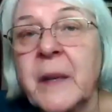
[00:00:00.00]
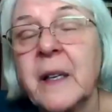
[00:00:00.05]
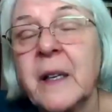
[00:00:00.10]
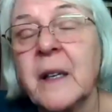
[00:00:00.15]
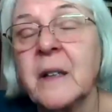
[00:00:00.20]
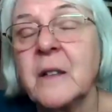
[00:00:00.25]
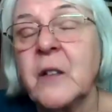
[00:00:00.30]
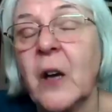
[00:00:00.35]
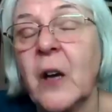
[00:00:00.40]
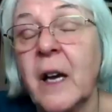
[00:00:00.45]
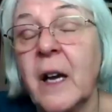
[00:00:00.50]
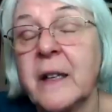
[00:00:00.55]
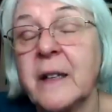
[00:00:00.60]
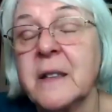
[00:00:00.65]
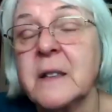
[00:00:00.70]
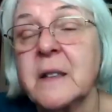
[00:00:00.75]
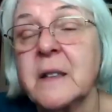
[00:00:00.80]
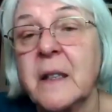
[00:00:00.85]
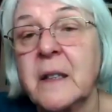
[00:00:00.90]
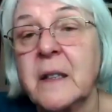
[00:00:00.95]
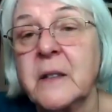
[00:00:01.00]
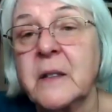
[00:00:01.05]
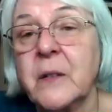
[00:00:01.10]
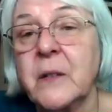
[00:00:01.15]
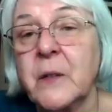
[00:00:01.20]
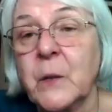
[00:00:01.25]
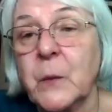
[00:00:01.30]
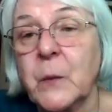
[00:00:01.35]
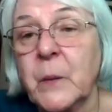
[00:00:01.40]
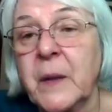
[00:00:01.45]
He had taught his kids
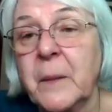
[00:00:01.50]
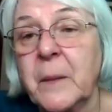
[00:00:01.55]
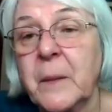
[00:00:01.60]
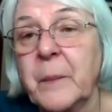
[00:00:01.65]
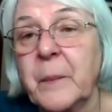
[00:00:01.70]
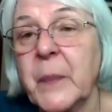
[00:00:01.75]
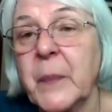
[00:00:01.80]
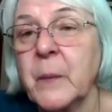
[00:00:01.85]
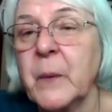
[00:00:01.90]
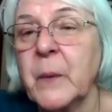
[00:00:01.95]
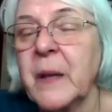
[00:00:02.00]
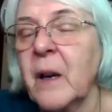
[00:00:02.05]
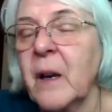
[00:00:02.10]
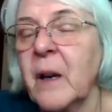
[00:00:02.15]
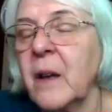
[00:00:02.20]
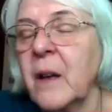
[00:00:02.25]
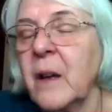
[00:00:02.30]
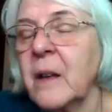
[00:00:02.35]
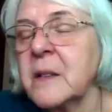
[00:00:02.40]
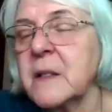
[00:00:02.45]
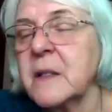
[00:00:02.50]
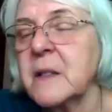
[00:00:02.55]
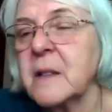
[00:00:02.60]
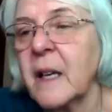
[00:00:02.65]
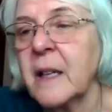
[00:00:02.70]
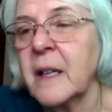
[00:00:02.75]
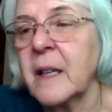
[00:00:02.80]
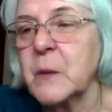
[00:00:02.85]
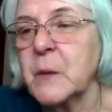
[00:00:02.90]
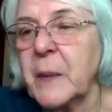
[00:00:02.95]
to swim, but we'd all just
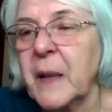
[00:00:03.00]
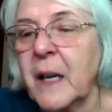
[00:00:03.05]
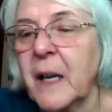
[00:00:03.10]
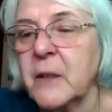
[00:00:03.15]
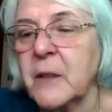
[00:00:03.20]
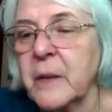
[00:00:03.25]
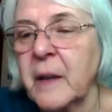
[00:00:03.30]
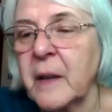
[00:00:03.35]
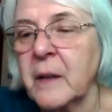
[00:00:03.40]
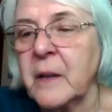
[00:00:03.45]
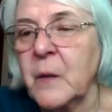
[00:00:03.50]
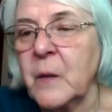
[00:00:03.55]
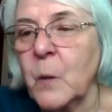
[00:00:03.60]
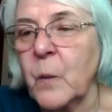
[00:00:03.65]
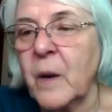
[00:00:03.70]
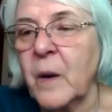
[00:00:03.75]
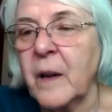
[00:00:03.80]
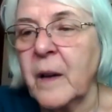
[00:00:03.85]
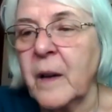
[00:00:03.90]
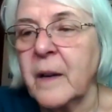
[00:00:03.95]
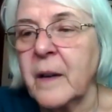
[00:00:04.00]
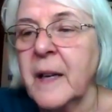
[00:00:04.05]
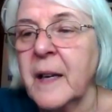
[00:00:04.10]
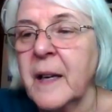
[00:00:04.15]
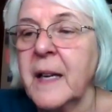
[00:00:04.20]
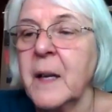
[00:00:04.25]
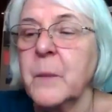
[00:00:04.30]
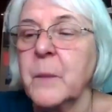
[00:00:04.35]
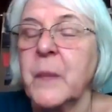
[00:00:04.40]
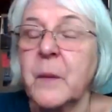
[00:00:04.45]
kind of splash around in the water.
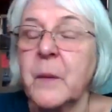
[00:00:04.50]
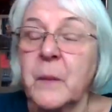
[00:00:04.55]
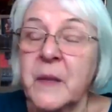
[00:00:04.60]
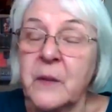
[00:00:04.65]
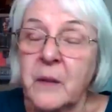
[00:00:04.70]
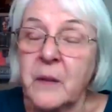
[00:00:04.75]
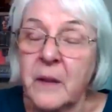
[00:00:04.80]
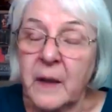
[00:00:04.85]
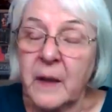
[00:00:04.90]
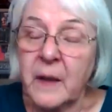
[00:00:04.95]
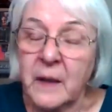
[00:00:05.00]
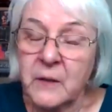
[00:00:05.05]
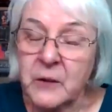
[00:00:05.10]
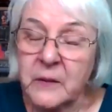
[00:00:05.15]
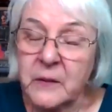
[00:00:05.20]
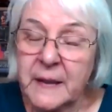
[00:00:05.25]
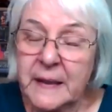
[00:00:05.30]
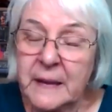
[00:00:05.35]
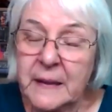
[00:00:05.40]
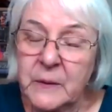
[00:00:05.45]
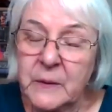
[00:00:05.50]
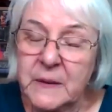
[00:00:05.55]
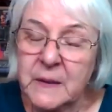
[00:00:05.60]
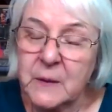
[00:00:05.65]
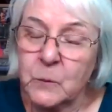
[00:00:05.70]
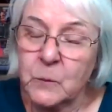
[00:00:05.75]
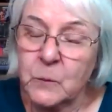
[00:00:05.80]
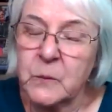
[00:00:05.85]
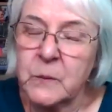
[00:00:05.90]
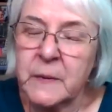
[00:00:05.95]
But Mr. Edgel, he
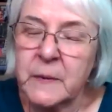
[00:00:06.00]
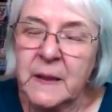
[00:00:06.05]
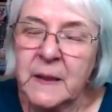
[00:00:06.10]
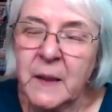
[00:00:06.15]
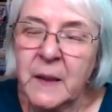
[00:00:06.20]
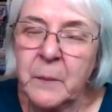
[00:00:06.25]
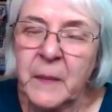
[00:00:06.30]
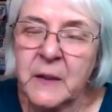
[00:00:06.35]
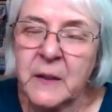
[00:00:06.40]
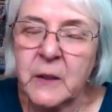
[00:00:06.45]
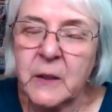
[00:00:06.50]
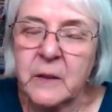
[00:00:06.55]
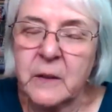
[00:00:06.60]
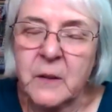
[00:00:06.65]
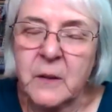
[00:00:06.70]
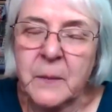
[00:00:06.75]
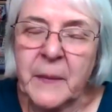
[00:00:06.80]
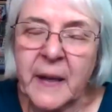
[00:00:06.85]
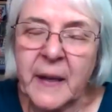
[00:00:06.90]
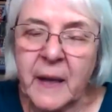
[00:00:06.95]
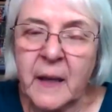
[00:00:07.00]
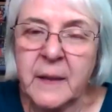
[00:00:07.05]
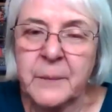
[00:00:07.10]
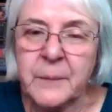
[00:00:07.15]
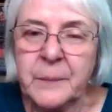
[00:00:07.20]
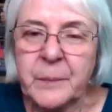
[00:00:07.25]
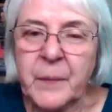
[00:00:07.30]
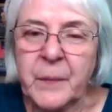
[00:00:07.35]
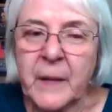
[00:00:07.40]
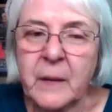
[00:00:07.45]
was really muscular man.
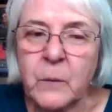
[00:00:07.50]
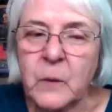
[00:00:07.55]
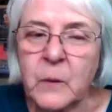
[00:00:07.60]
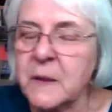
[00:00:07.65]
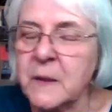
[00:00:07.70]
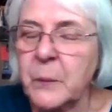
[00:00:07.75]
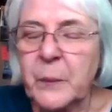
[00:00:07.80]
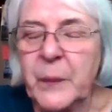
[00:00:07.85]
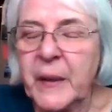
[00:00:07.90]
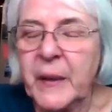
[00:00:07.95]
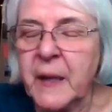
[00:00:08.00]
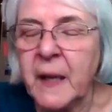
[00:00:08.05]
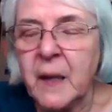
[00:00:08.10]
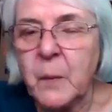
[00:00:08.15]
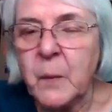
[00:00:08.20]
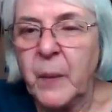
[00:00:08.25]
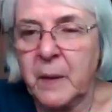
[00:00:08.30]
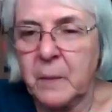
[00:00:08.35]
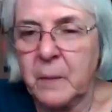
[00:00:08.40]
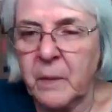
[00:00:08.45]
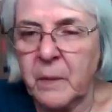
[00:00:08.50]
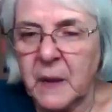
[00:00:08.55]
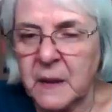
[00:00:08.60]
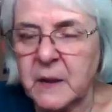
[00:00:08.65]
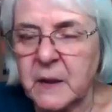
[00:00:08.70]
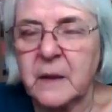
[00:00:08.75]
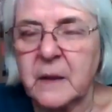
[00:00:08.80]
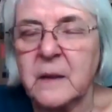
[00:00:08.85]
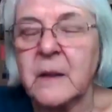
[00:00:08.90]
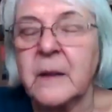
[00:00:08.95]
Wasn't big, but
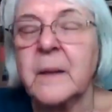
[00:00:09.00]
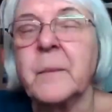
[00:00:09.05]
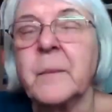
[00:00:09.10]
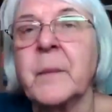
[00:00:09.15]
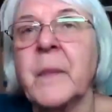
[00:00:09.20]
muscular.